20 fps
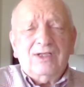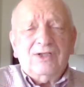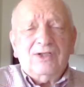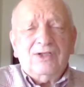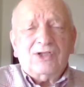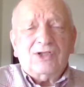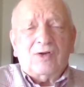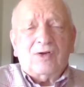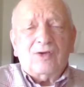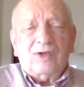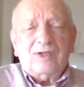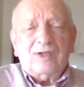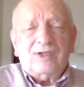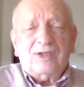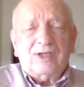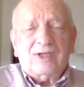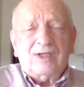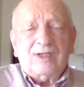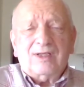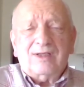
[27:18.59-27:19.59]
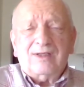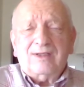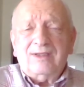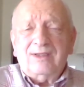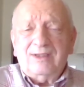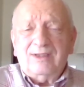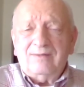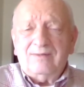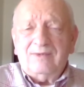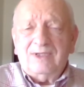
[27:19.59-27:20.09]
so
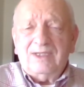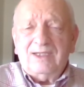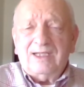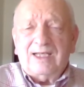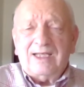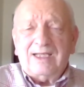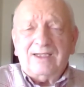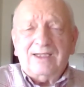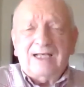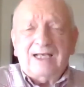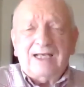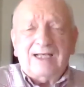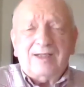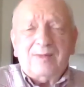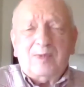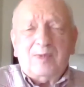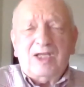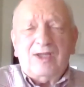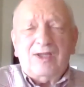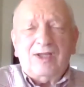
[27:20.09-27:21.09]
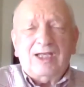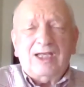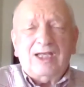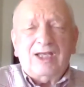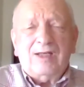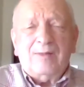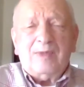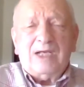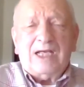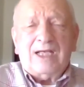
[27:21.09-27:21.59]
that you had to be
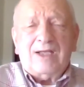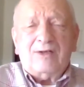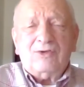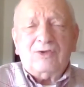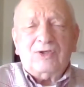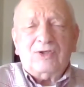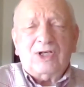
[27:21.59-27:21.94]
thinking about